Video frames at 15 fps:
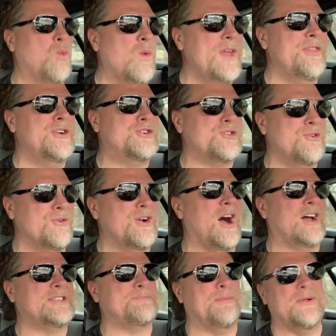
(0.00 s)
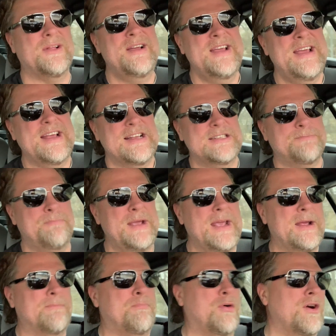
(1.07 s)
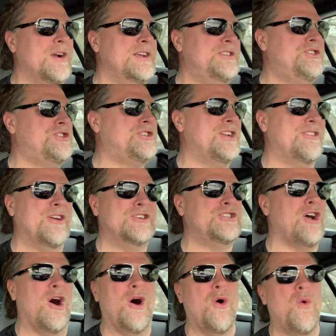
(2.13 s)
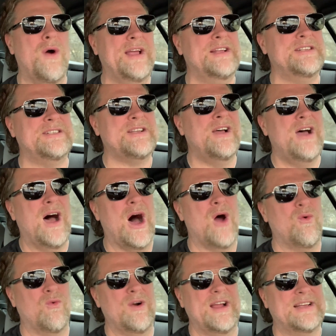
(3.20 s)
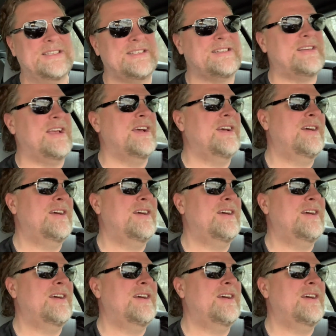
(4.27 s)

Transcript: when the true gospel is being preached, there's always a risk.